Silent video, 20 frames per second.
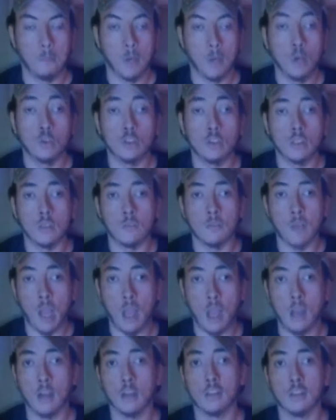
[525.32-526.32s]
Most of
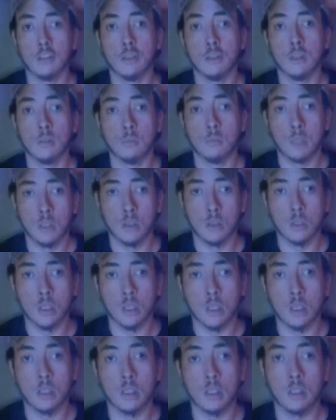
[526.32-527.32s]
our
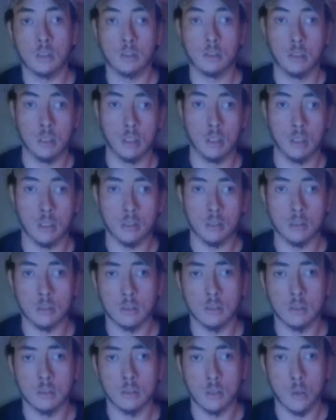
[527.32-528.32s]
building is done
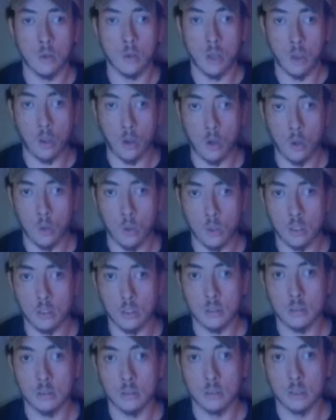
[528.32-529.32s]
on our holding
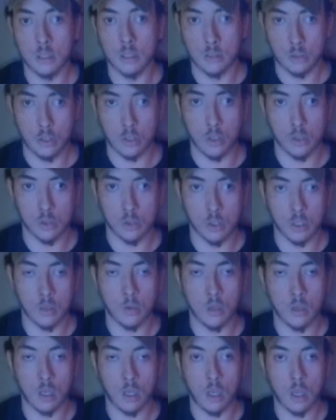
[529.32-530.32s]
in Star Trek
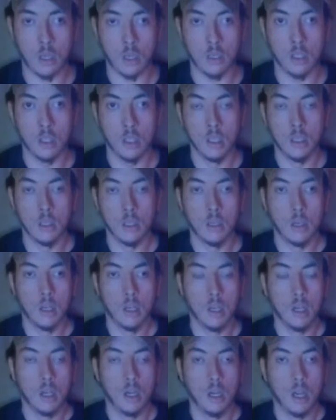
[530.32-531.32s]
Online.
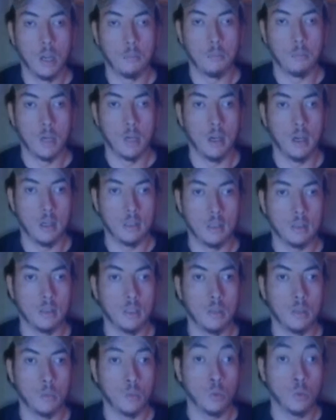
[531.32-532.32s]
But
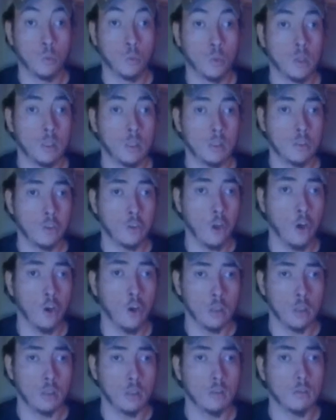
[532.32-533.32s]
when we
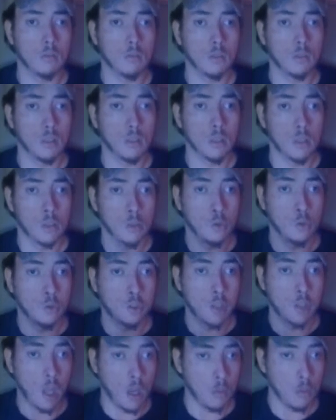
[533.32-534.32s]
start the new
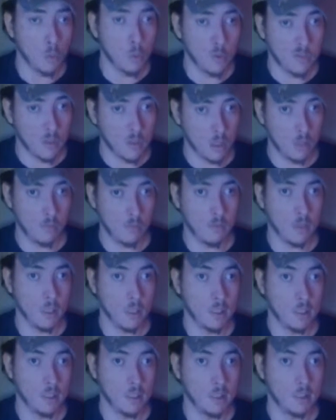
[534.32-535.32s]
Cyber Fleet,
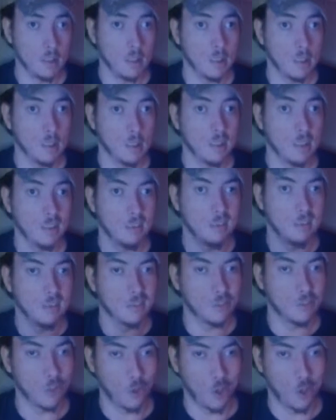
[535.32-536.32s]

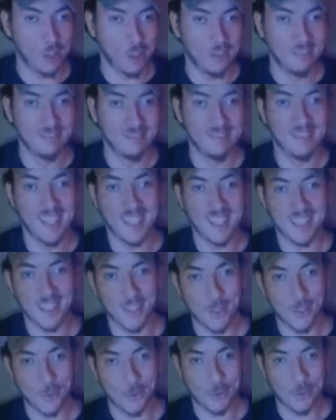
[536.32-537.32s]
sorry, that's a
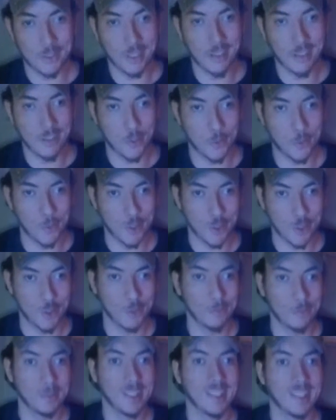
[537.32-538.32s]
little tongue
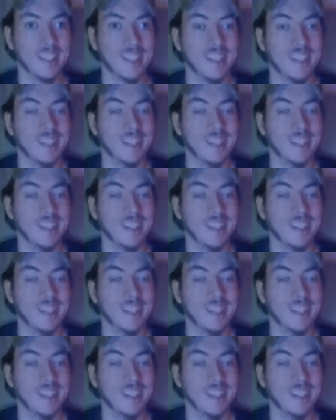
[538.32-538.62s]
twister, but